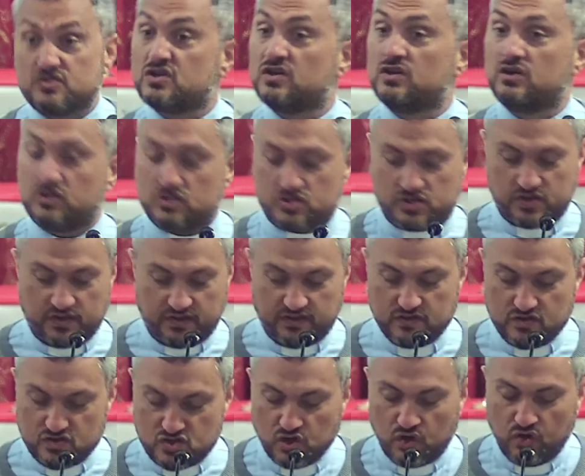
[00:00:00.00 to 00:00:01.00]
church,
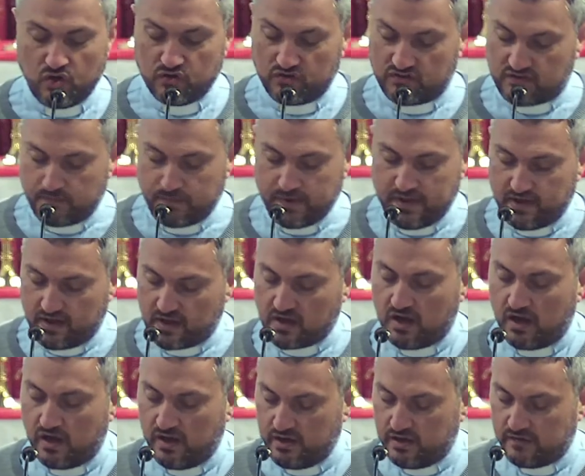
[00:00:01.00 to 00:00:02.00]
St. John's, to be the
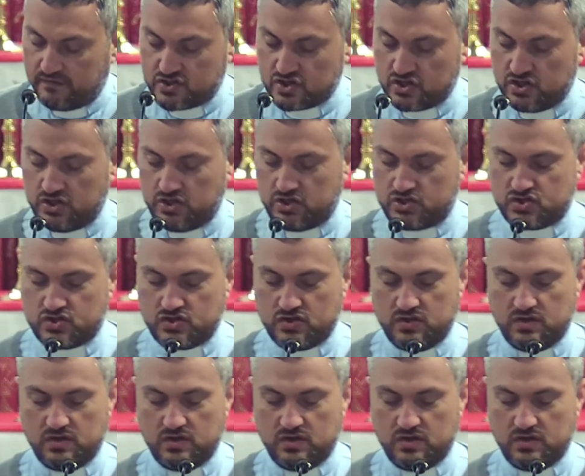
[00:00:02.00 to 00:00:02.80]
kind of church